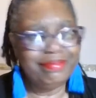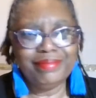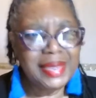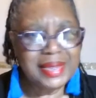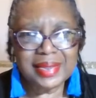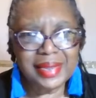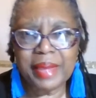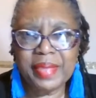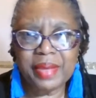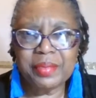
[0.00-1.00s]
It's the
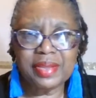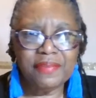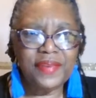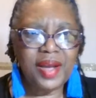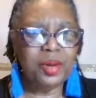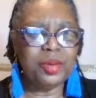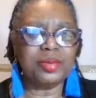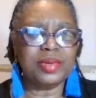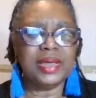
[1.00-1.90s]
same thing with the phone.